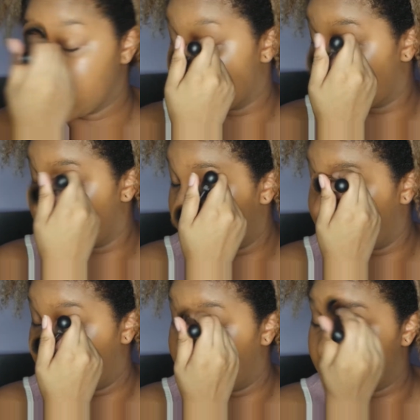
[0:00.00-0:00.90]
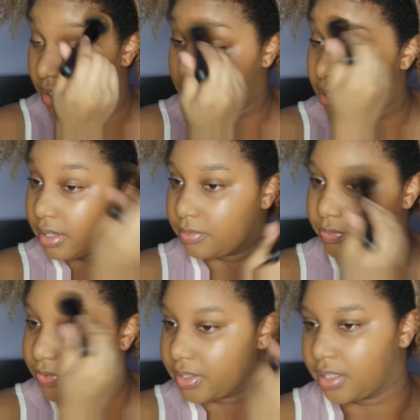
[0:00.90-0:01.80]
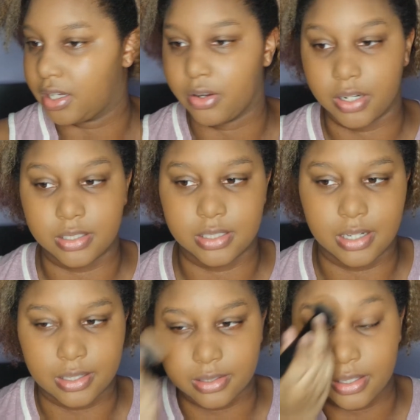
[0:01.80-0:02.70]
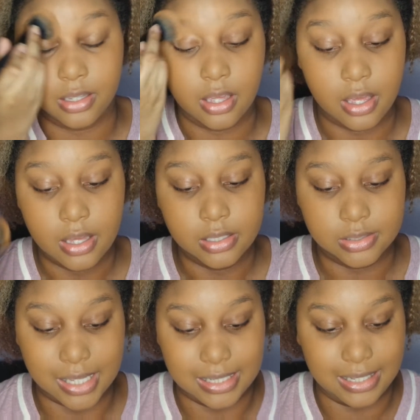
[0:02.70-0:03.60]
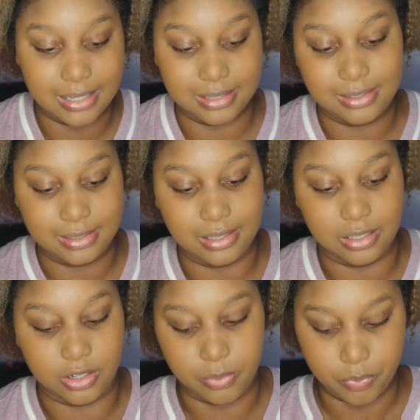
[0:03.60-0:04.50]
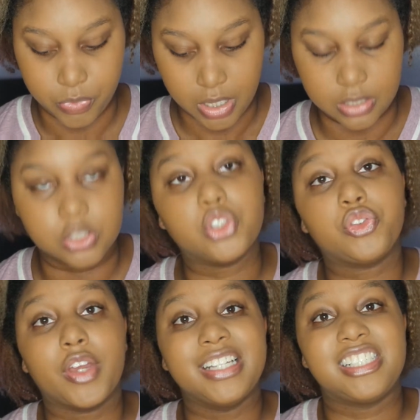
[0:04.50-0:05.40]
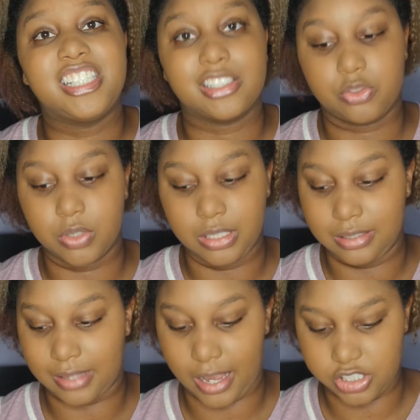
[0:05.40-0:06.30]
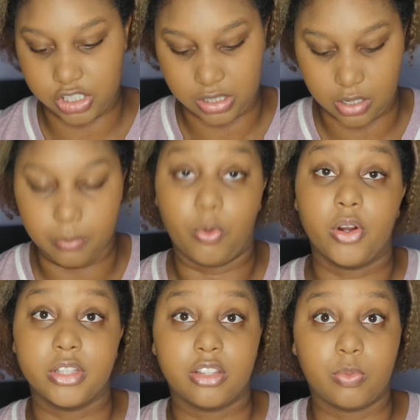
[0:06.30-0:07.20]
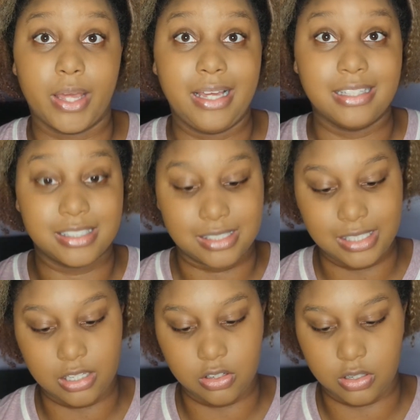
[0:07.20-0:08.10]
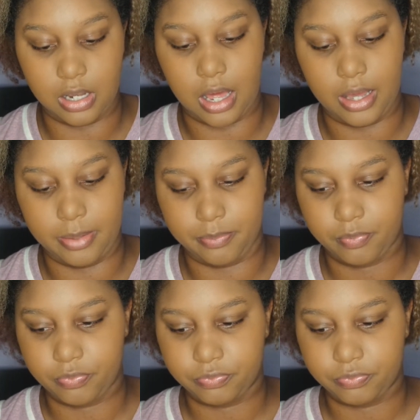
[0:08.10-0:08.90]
Just getting it on, going on to the next thing. So I need concealer. Too Faced just released actually their Born This Way concealer line.